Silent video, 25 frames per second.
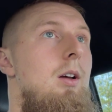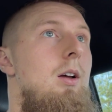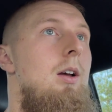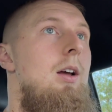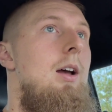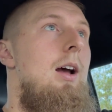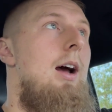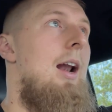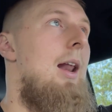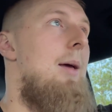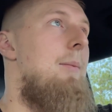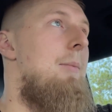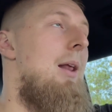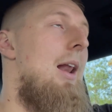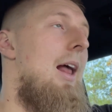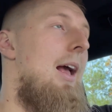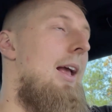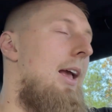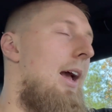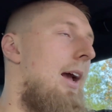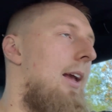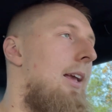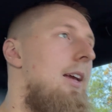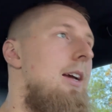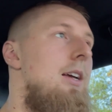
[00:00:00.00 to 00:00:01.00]
And I mean,
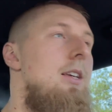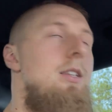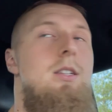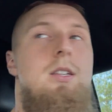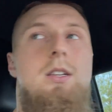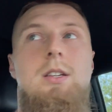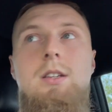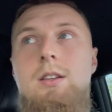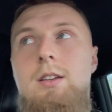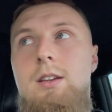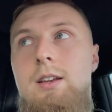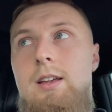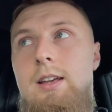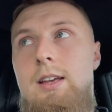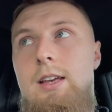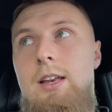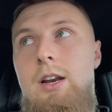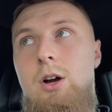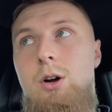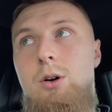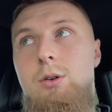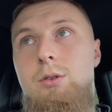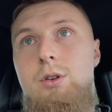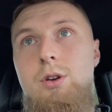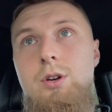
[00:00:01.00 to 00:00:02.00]
I guess, you
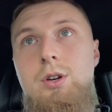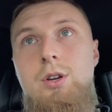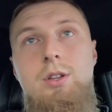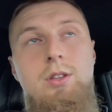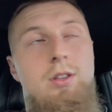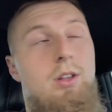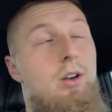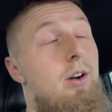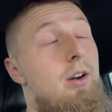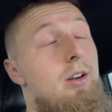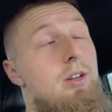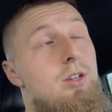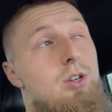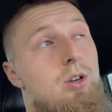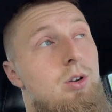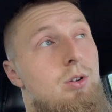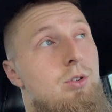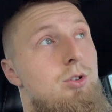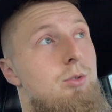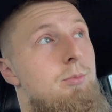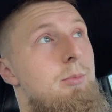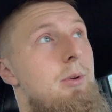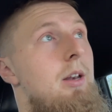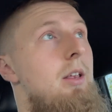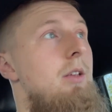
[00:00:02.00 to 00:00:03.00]
know, there is
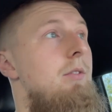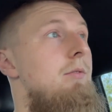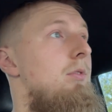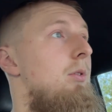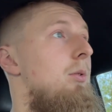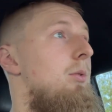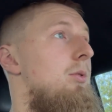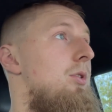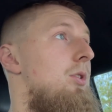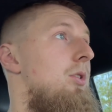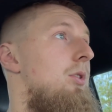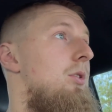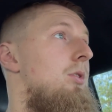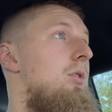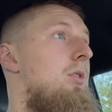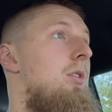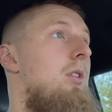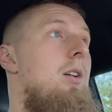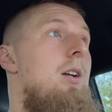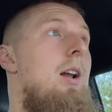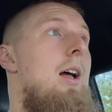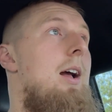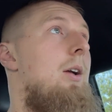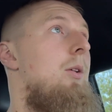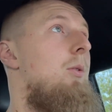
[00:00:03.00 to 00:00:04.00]
social media influencers.
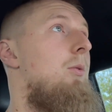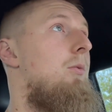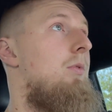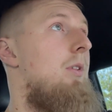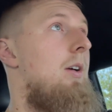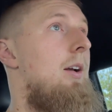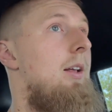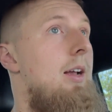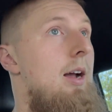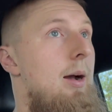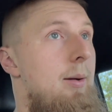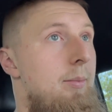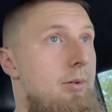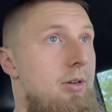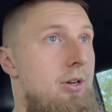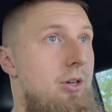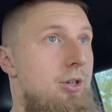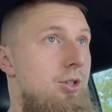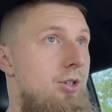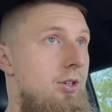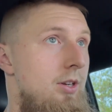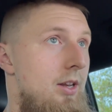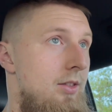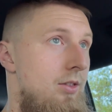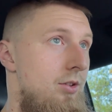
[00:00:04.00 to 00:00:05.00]
They're not going for any
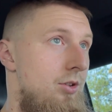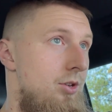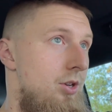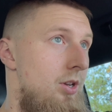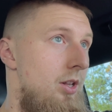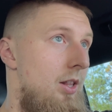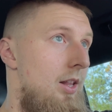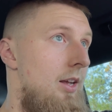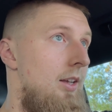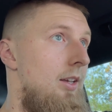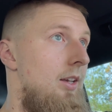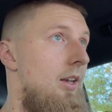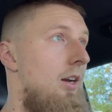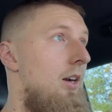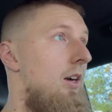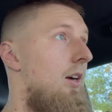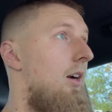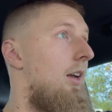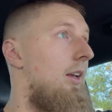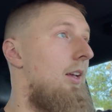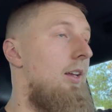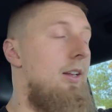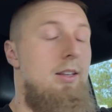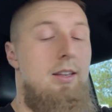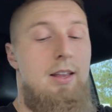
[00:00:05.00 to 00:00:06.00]
competition yet. They're still on gear. I
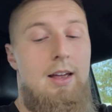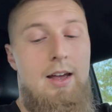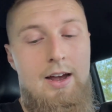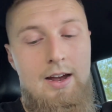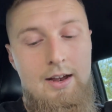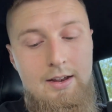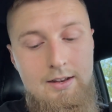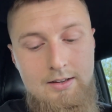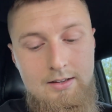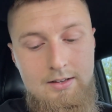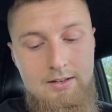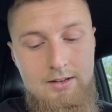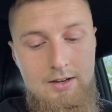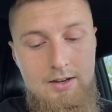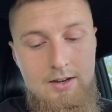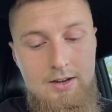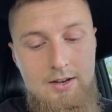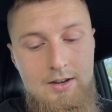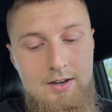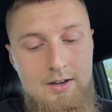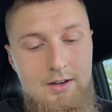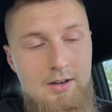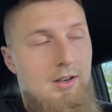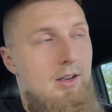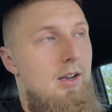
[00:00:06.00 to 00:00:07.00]
get that.
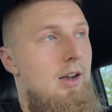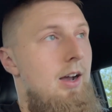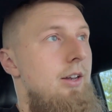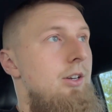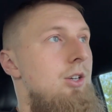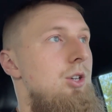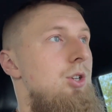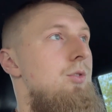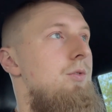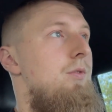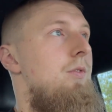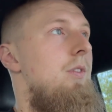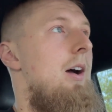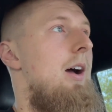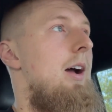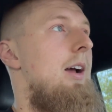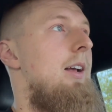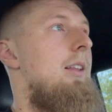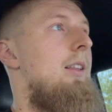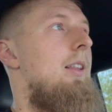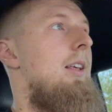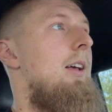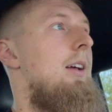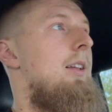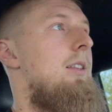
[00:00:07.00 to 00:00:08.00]
I just
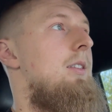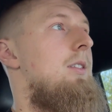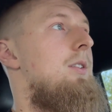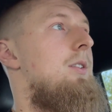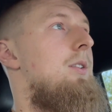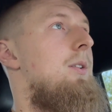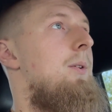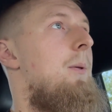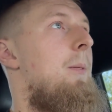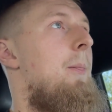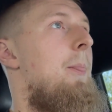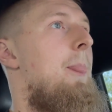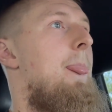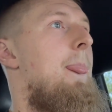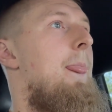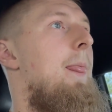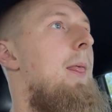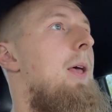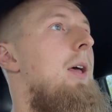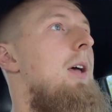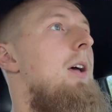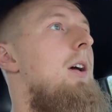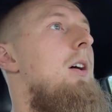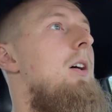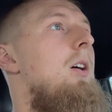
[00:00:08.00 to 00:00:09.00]
find that
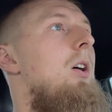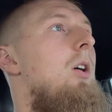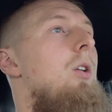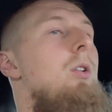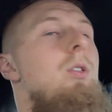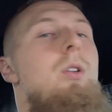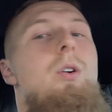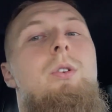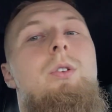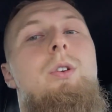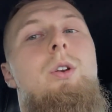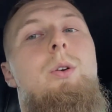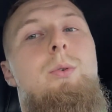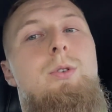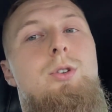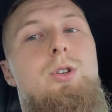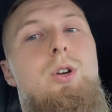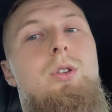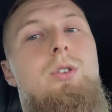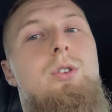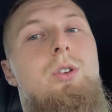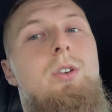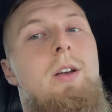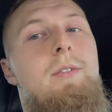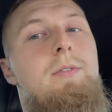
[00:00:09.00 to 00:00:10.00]
although your
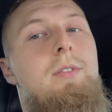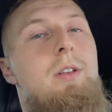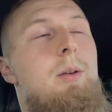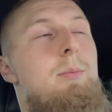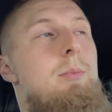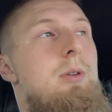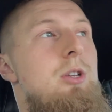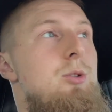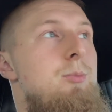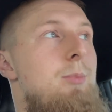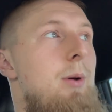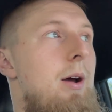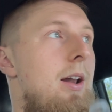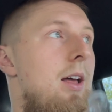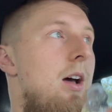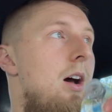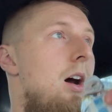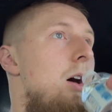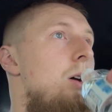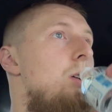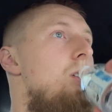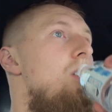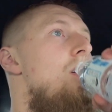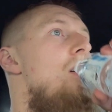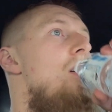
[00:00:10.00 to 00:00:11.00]
results are definitely going to be sped up,